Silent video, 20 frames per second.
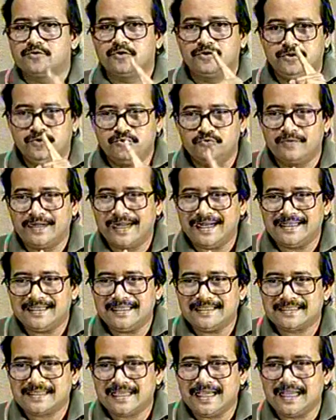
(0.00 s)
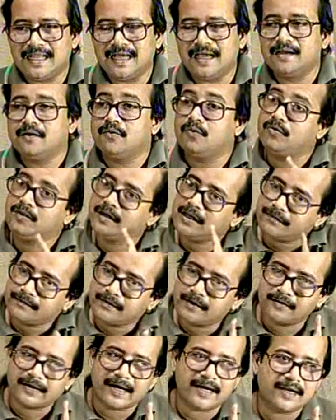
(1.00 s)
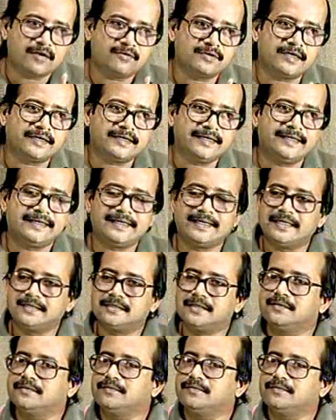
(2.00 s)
you get the scalar only after you carry out that integration.